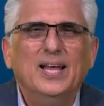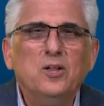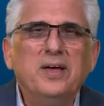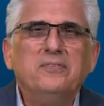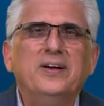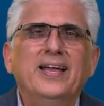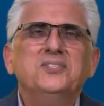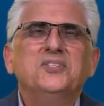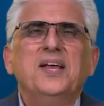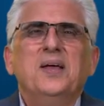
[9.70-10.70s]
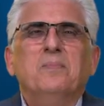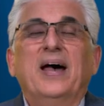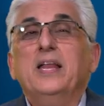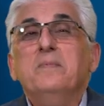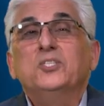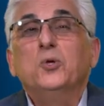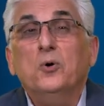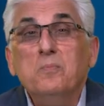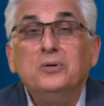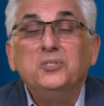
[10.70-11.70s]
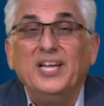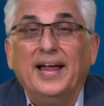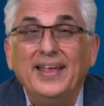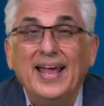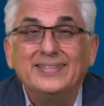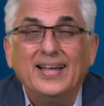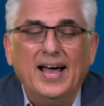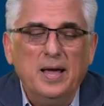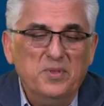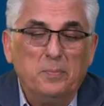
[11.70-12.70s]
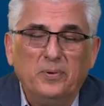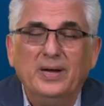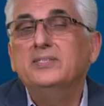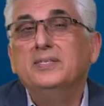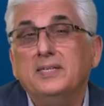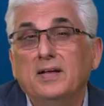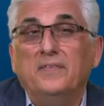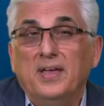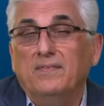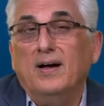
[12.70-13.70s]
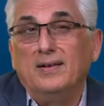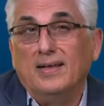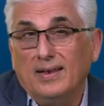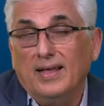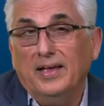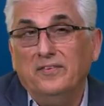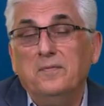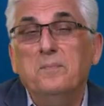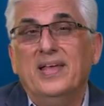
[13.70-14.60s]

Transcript: Hello, my friends. My name is Hormoz Shariat. I'm the president of Iran Alive